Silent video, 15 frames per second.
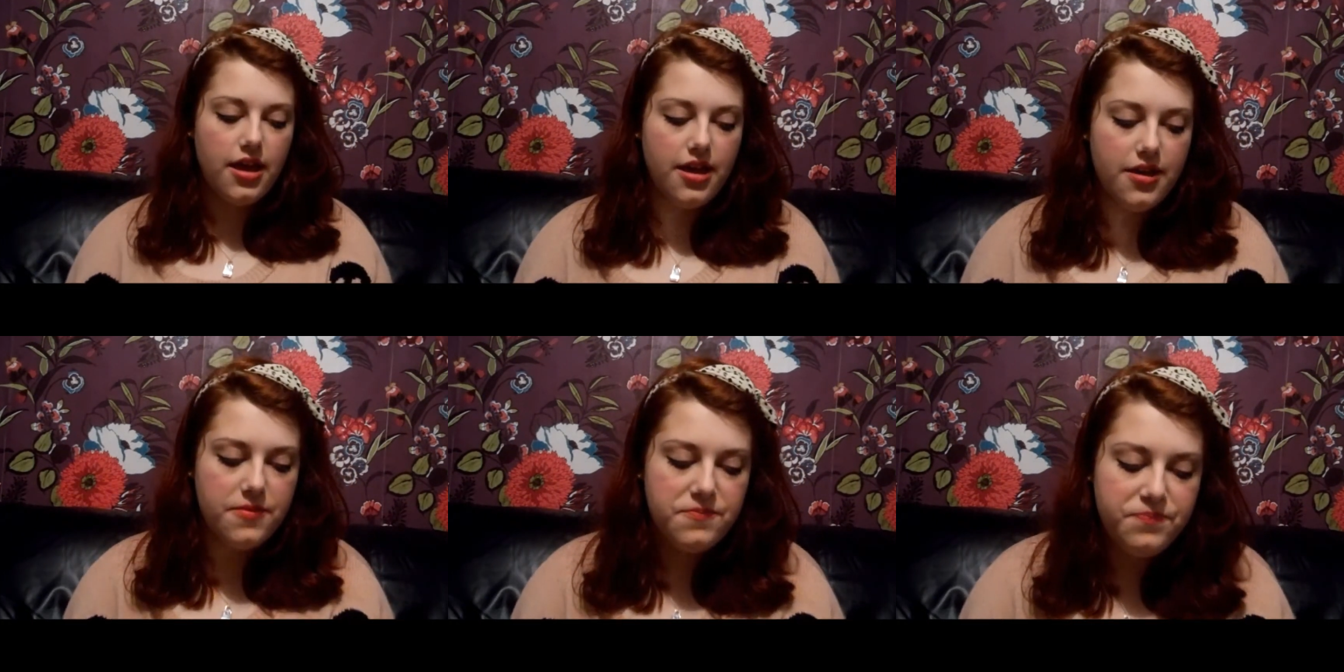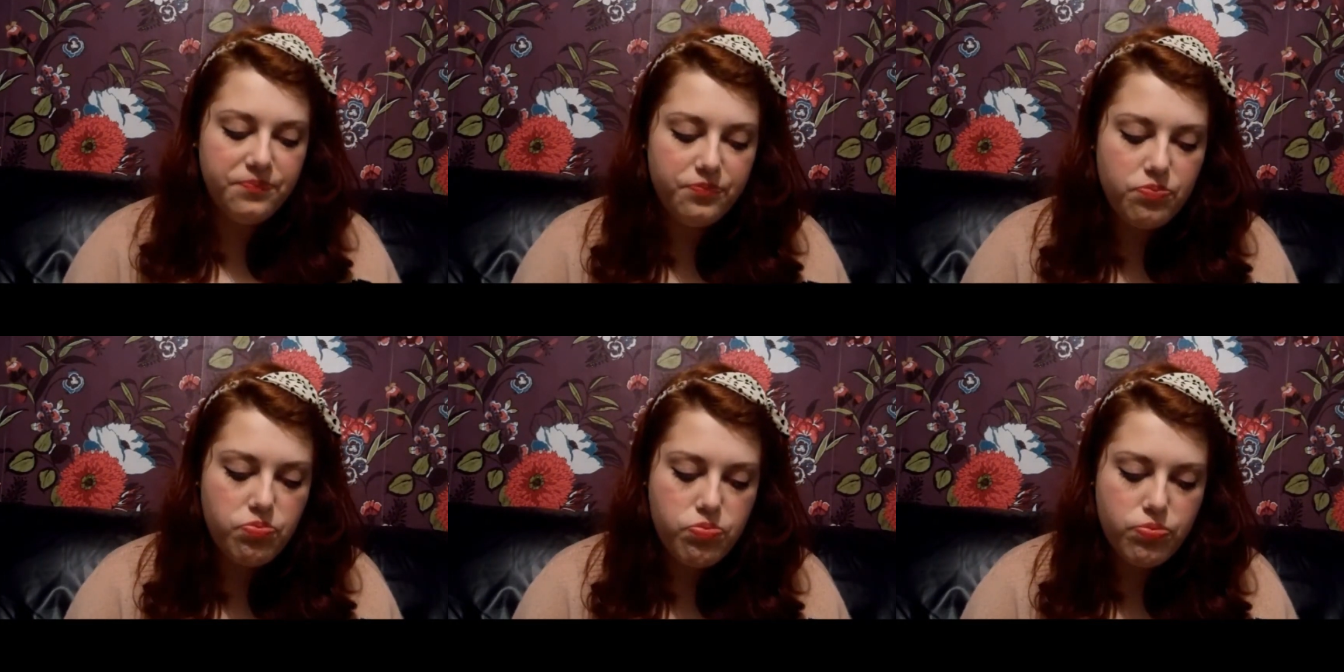Um,
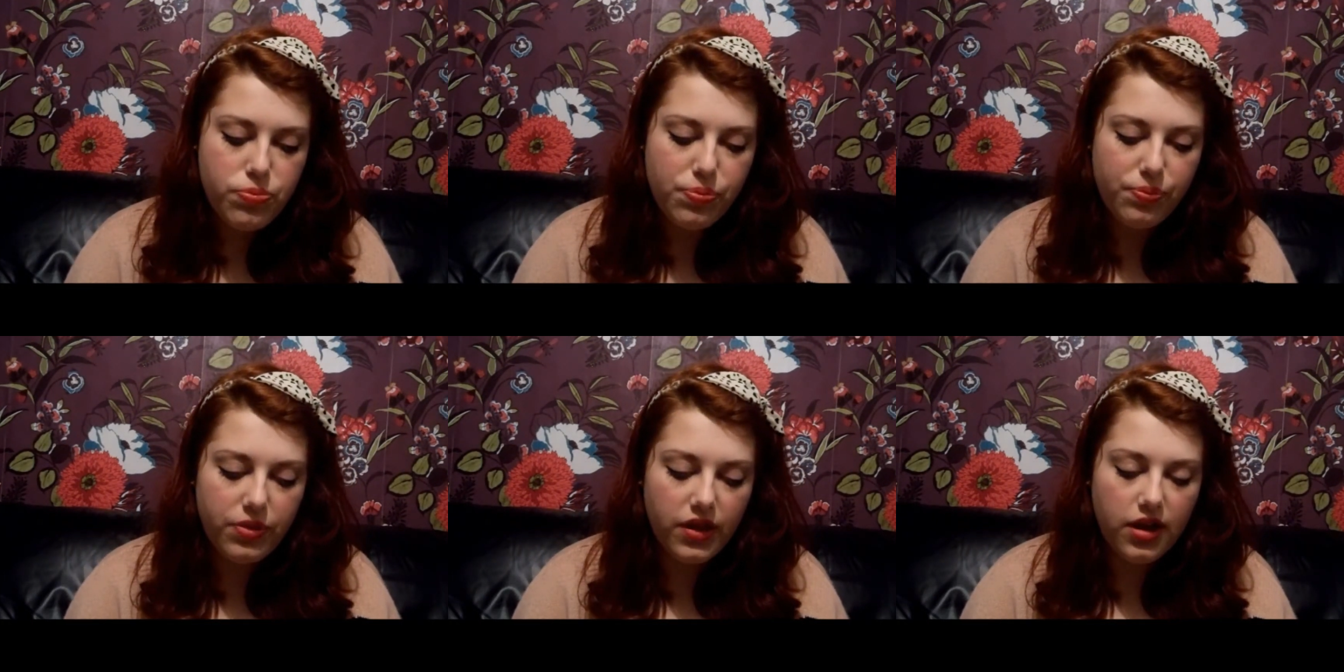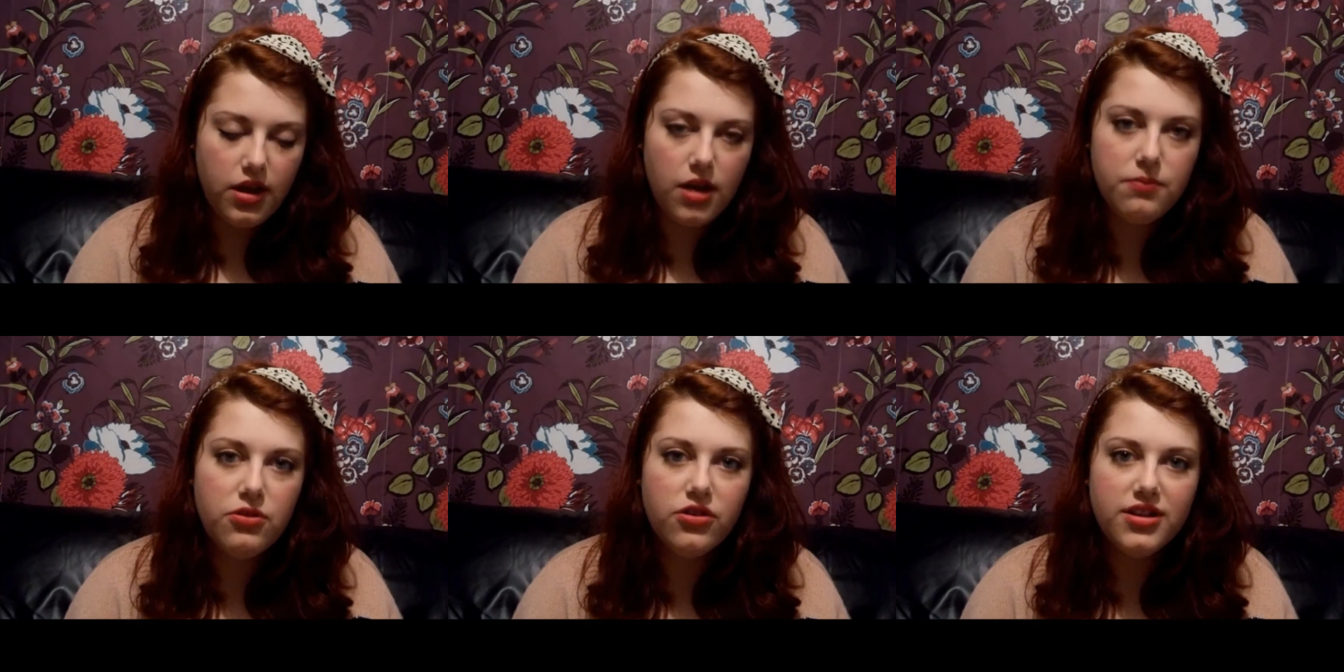
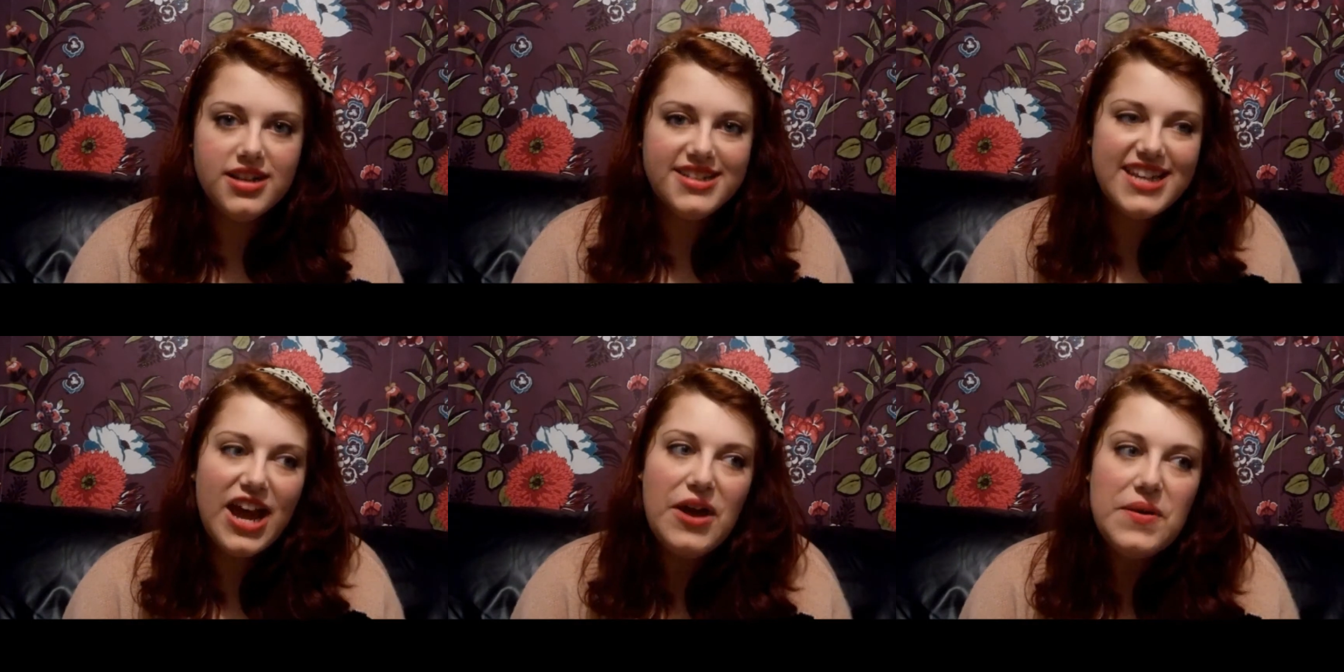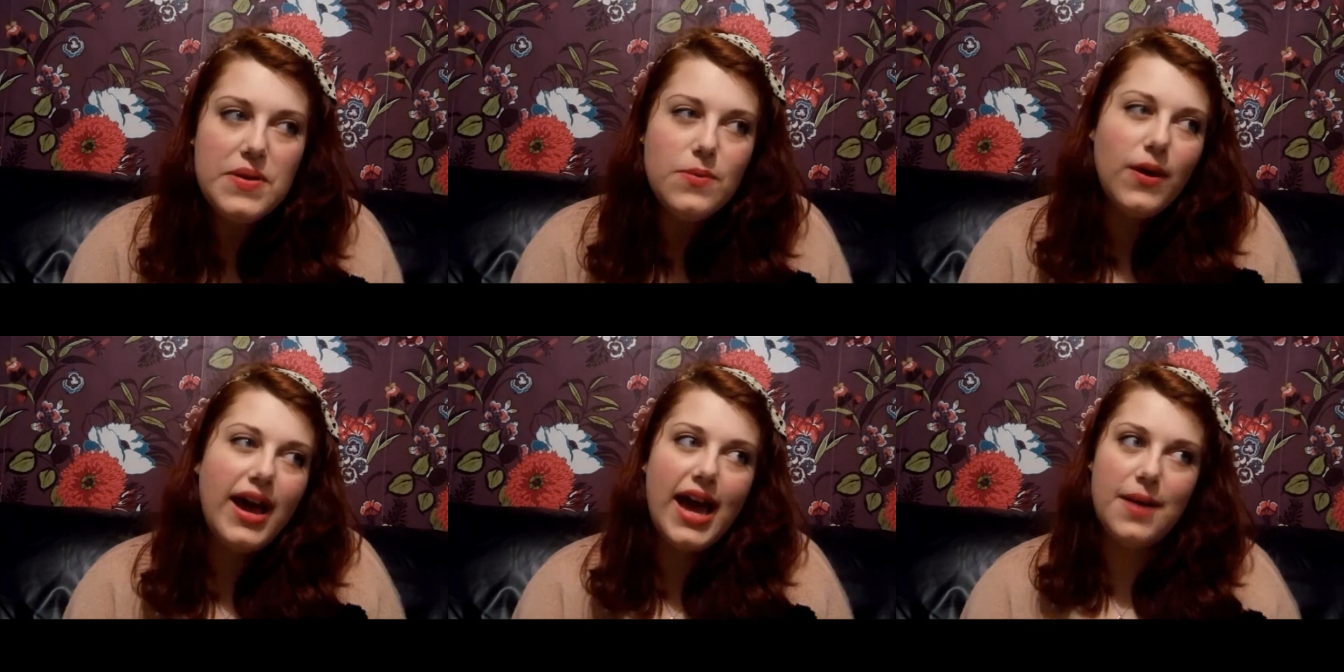I'm not going to tell
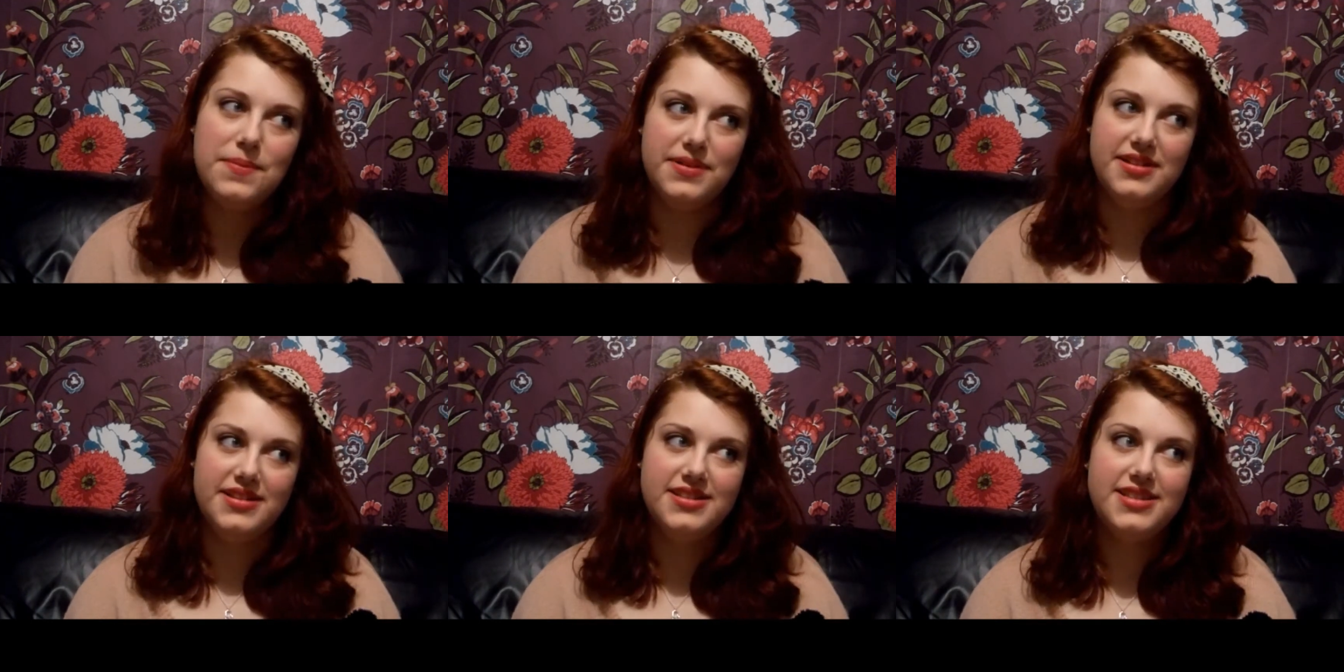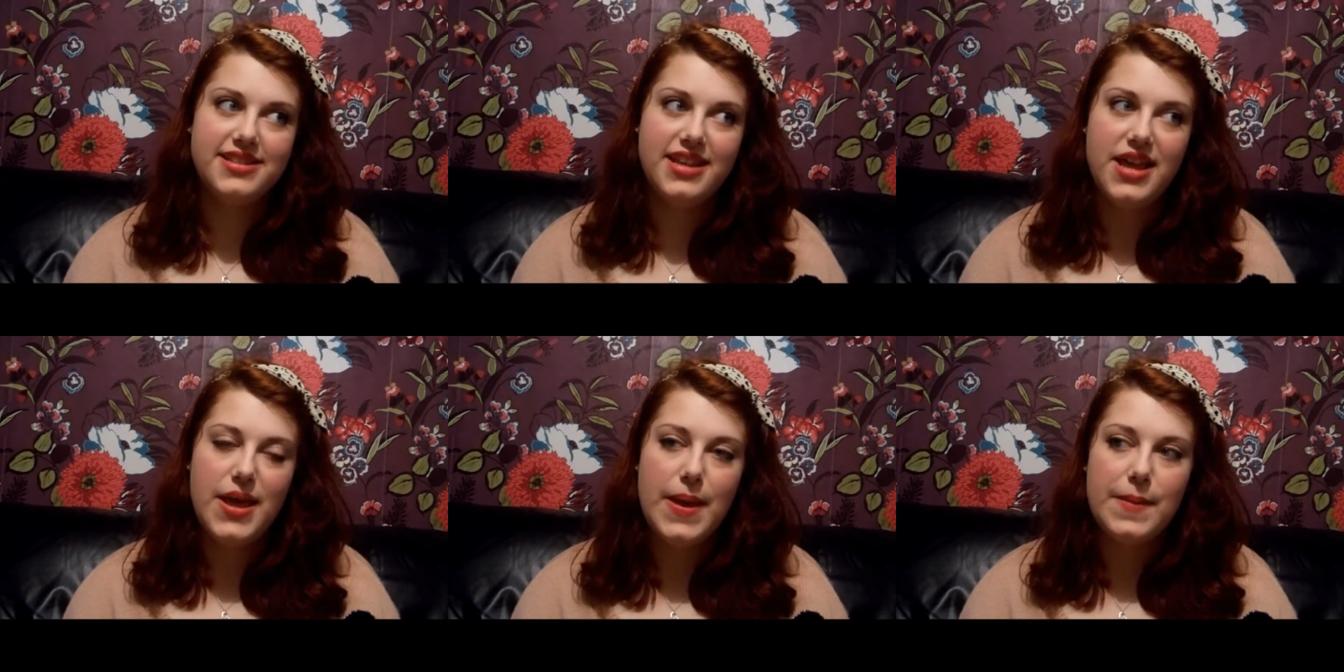you what happens